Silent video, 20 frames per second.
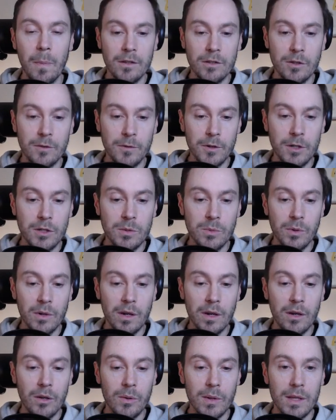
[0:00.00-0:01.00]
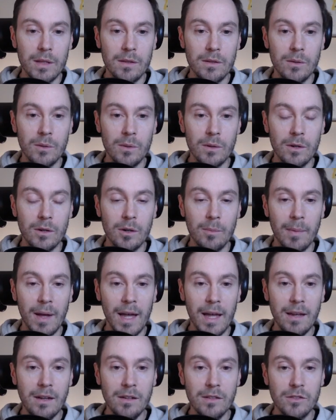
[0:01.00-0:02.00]
So first we're going to
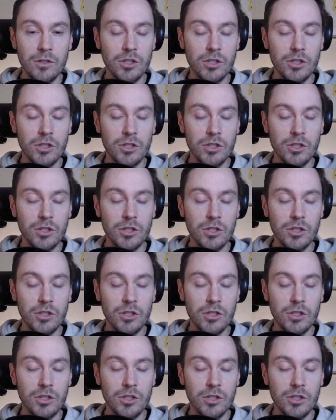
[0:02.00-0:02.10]
command,